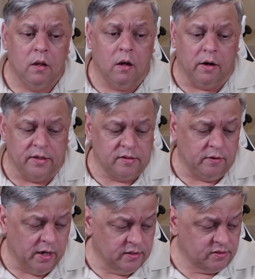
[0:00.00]
All right, you
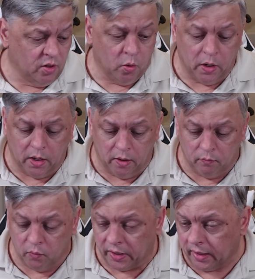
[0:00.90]
guys. So
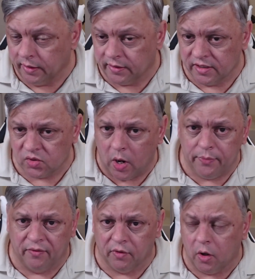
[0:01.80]
when I get this swap
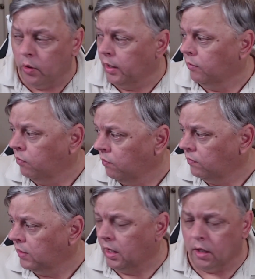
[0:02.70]
over going,
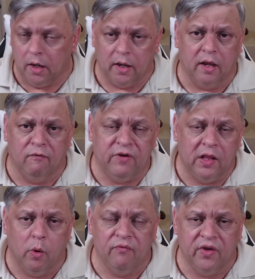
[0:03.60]
I got a
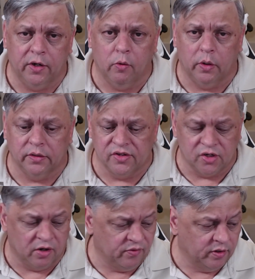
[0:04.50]
follow-up video on the
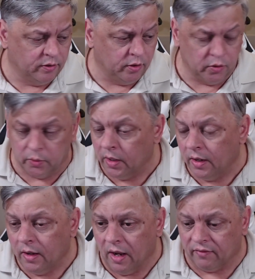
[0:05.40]
server to do.
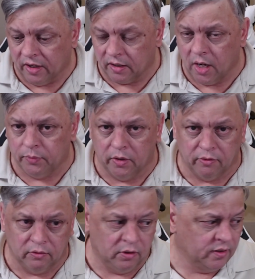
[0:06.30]
I've got a couple other
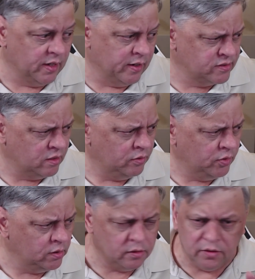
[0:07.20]
little things,
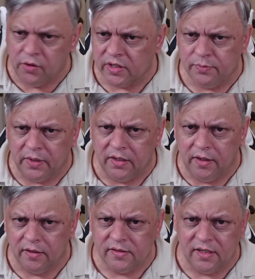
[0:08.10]
including a little
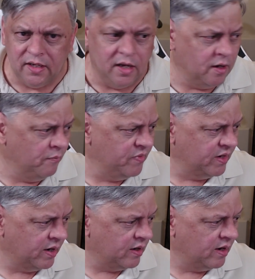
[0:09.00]
USB-C hub that
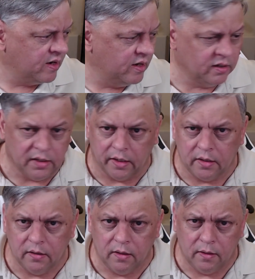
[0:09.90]
I kind of
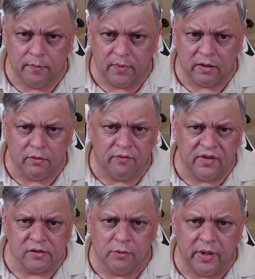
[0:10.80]
like. I don't know if
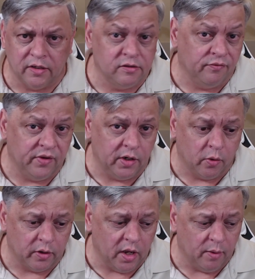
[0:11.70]
that's going to make it to a video
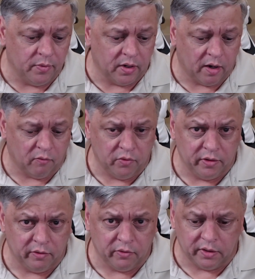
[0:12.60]
or not, but I
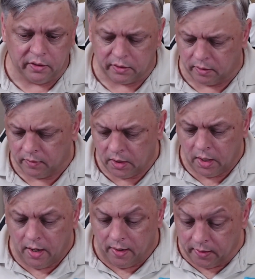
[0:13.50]
really, really like it.
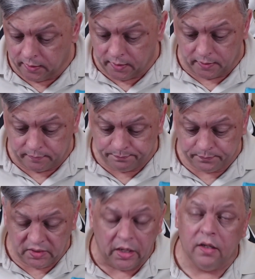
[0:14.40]
And,
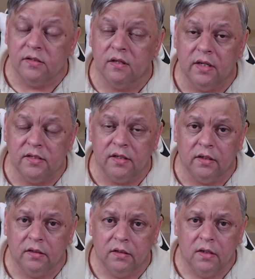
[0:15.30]
yeah, so that's
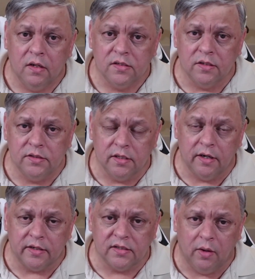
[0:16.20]
it. So until the
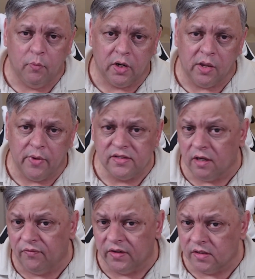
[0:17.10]
next time, when I get
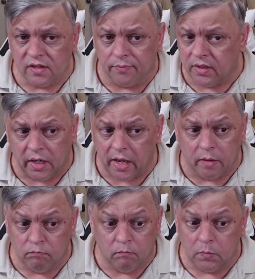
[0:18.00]
myself into something I
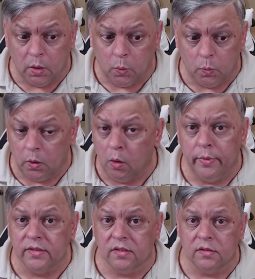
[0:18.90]
got no
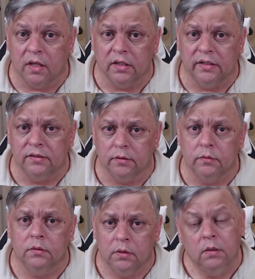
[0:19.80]
business getting into,
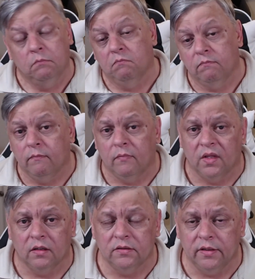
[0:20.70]

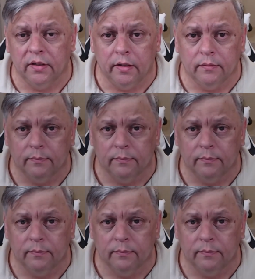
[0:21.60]
I'll see you later.